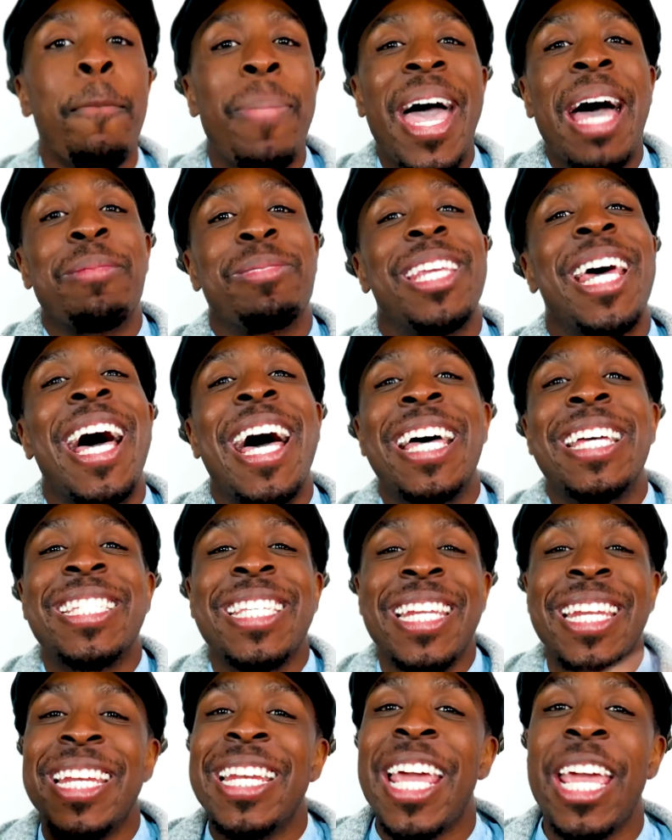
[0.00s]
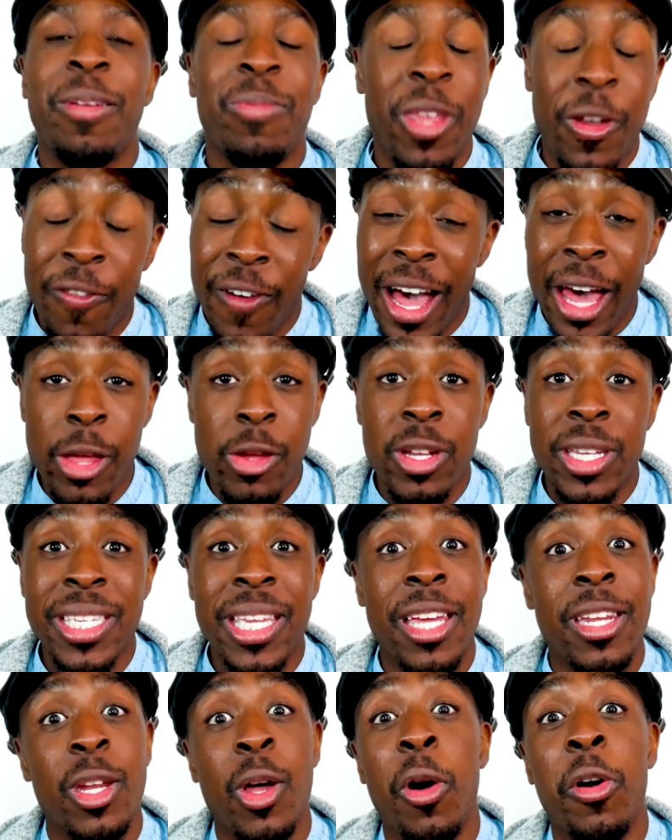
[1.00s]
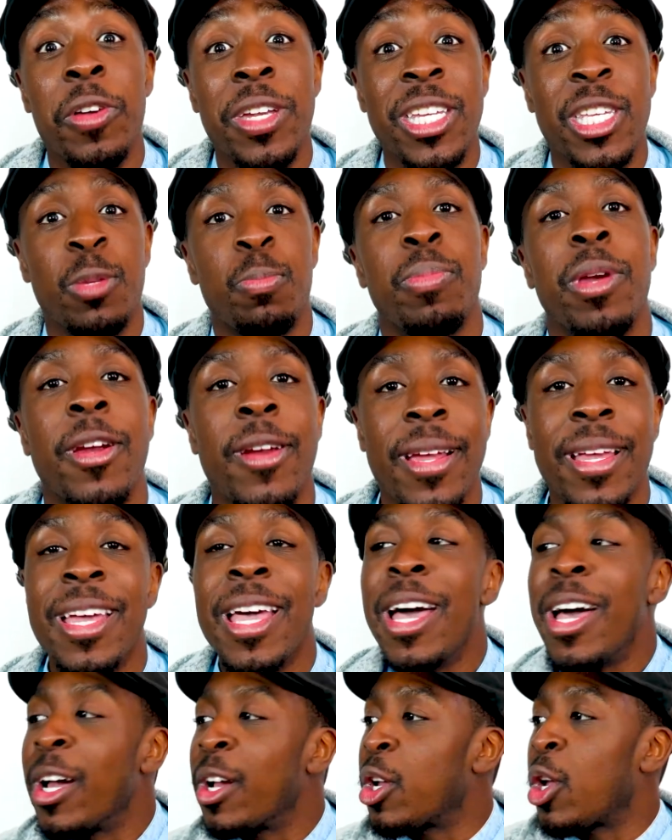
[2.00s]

Baptized in the name of the Father, the Son, and the Holy Spirit.